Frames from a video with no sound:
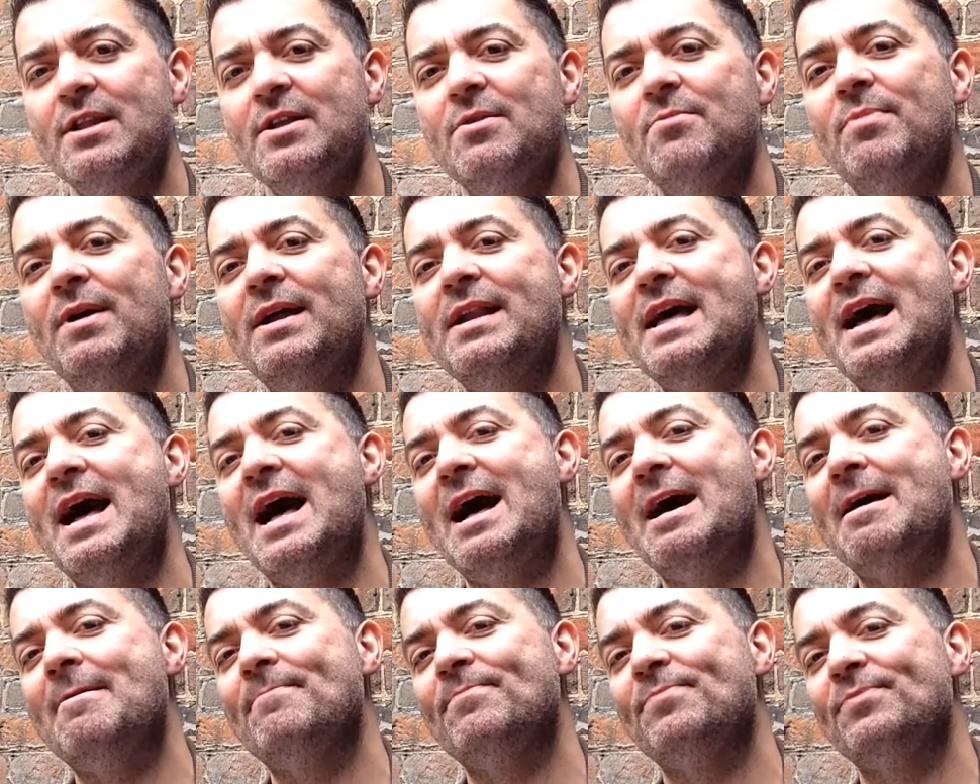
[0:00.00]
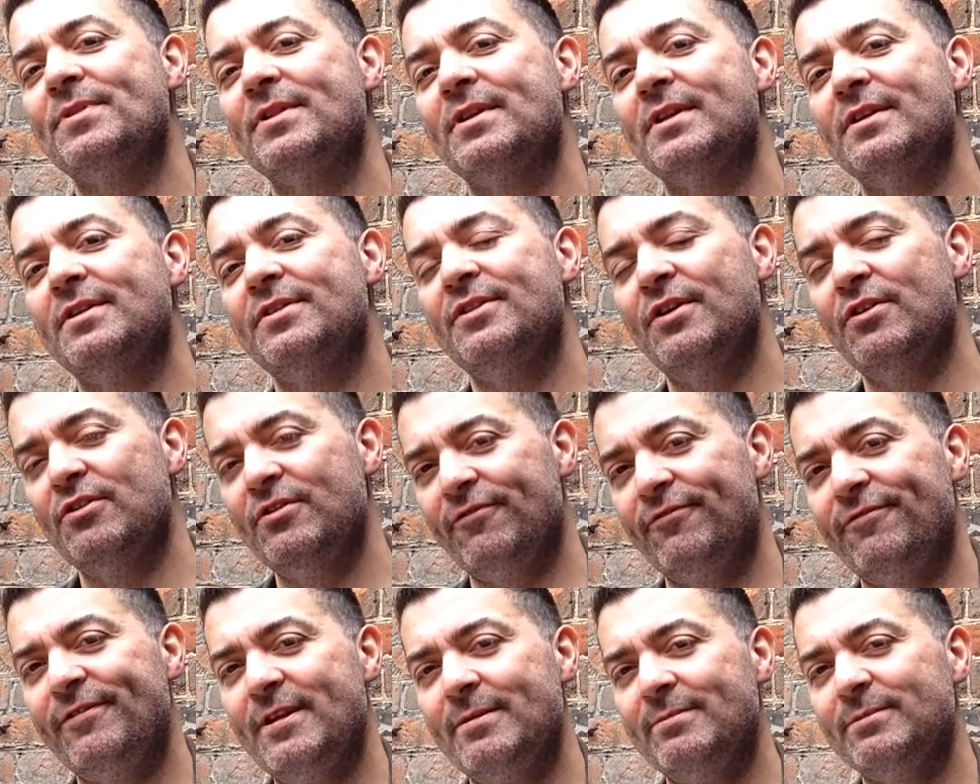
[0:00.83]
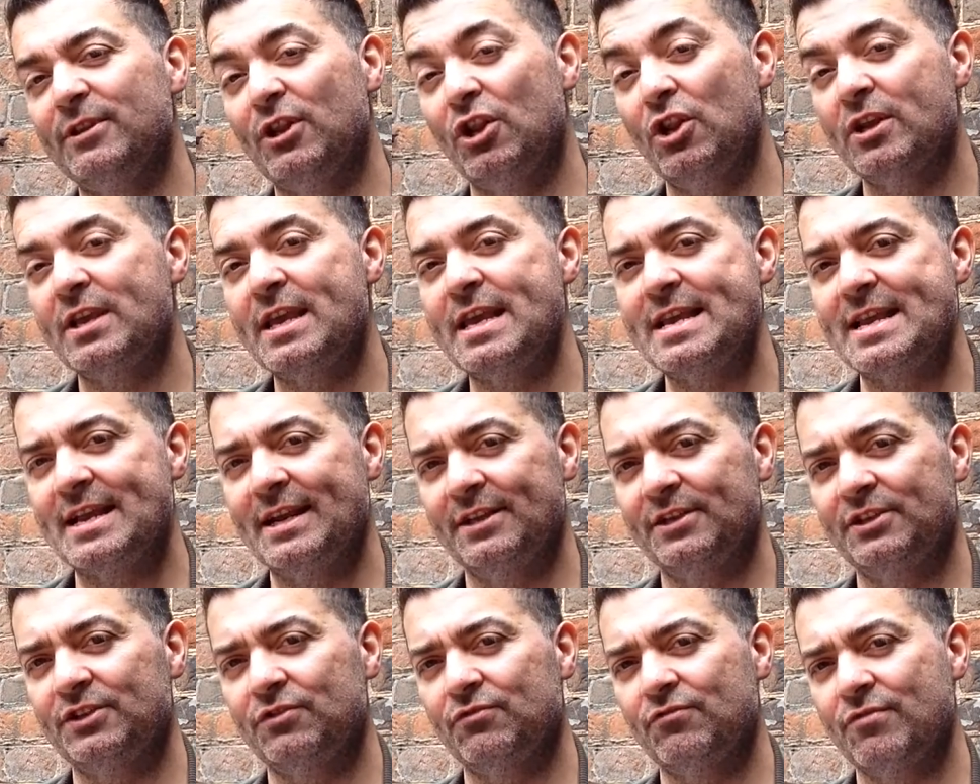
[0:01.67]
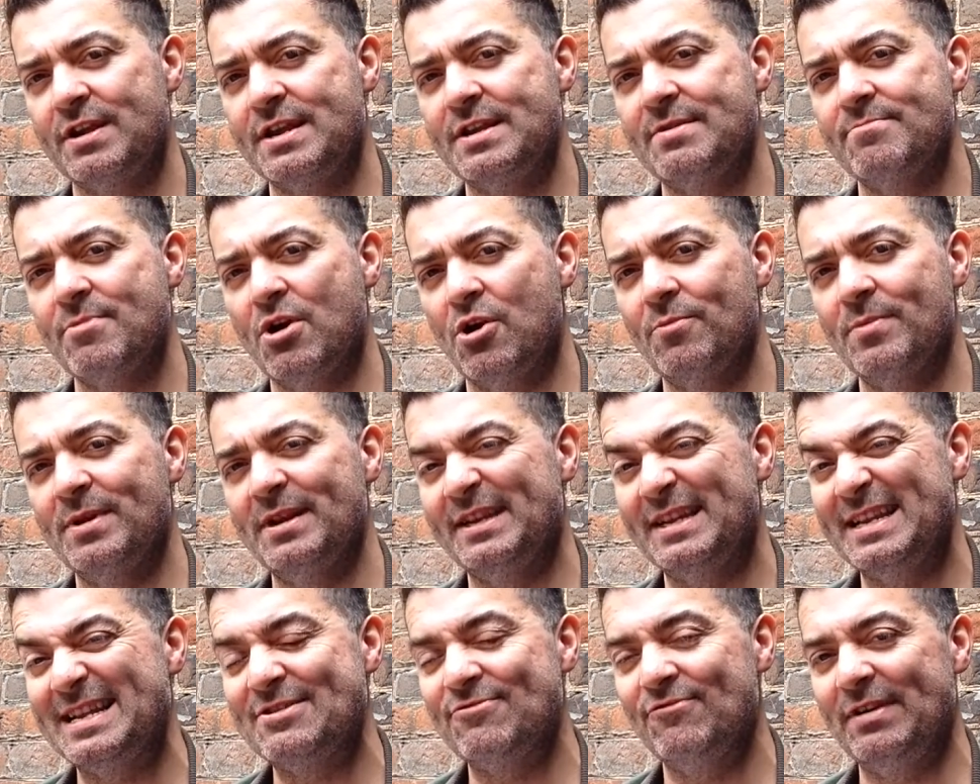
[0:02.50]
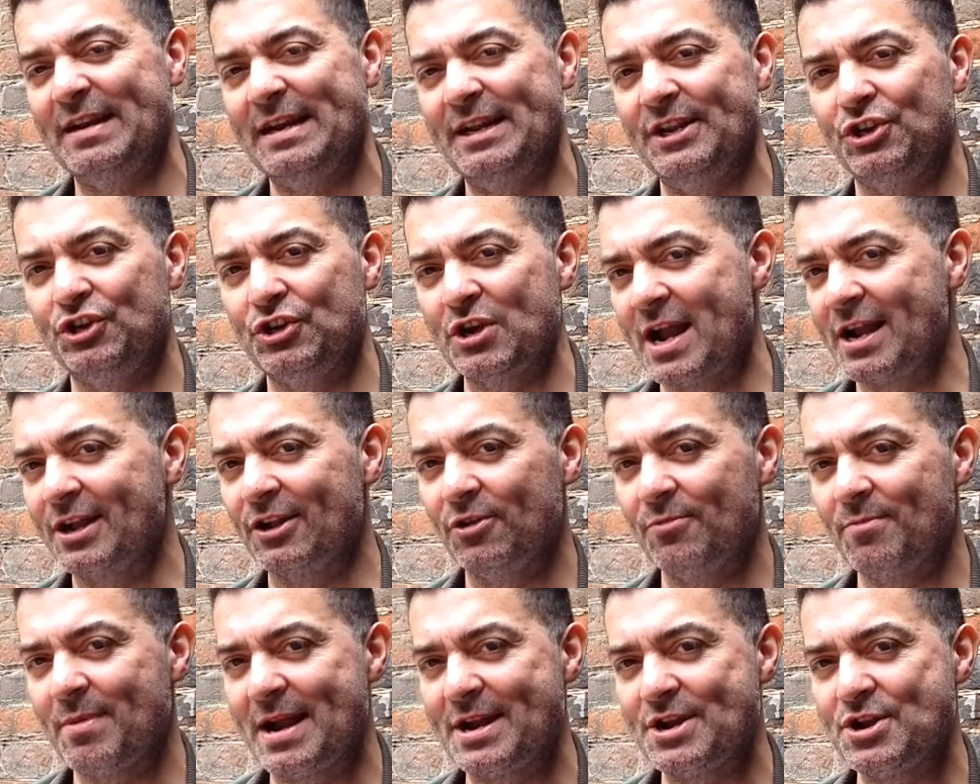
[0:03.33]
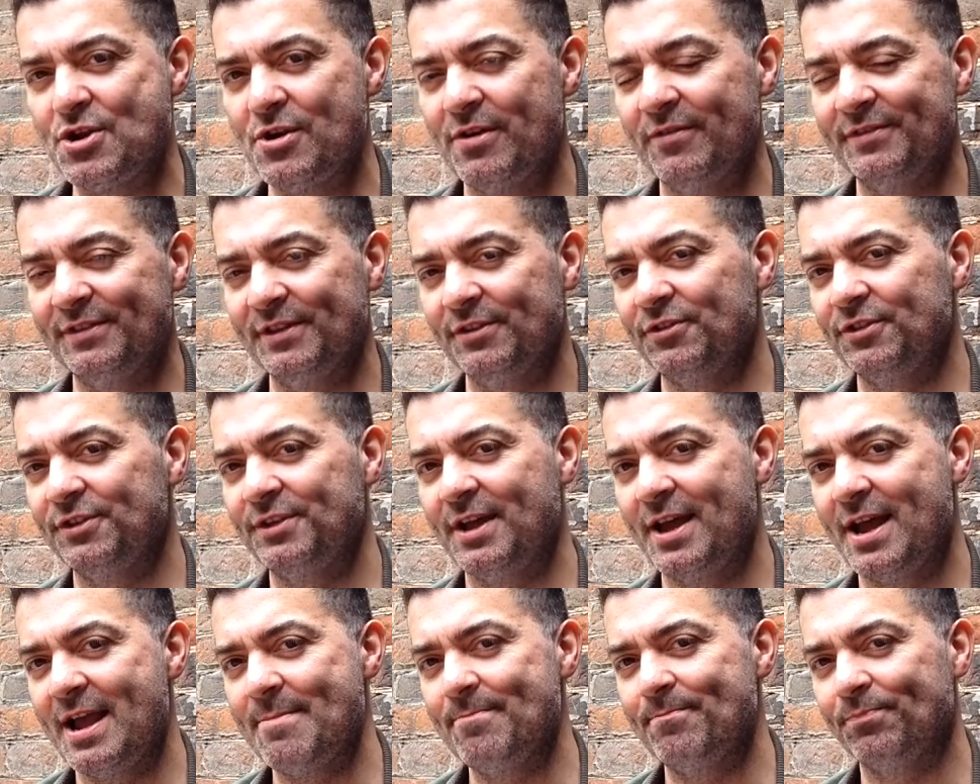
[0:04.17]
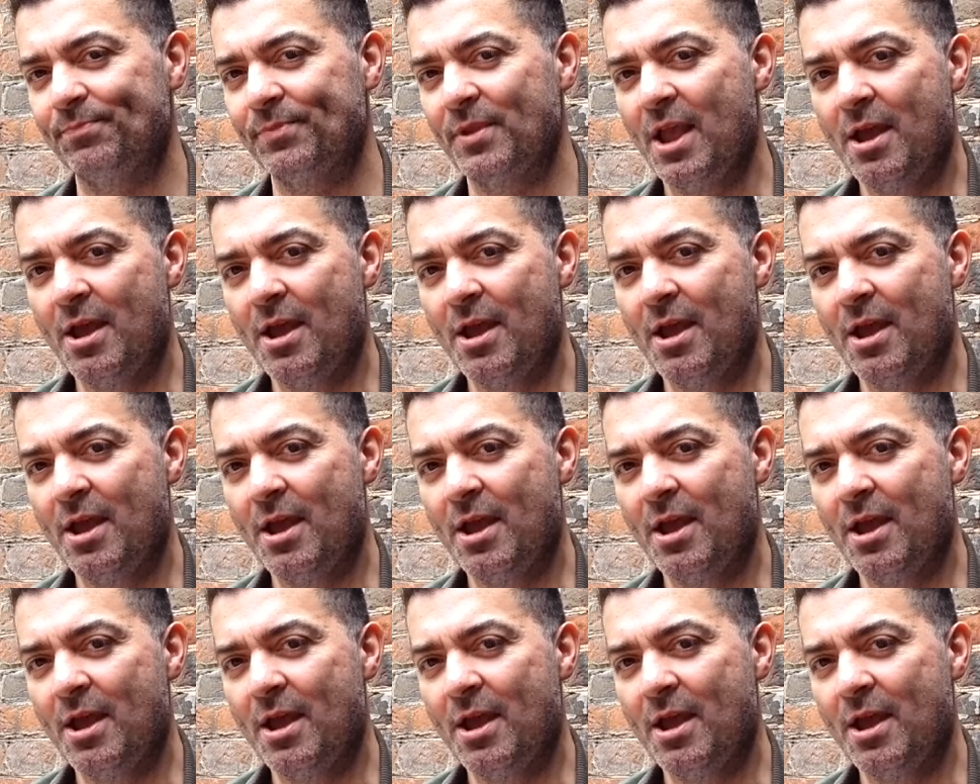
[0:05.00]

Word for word: But um, the film's looking at a screen moment did really jangle my nerves at the time.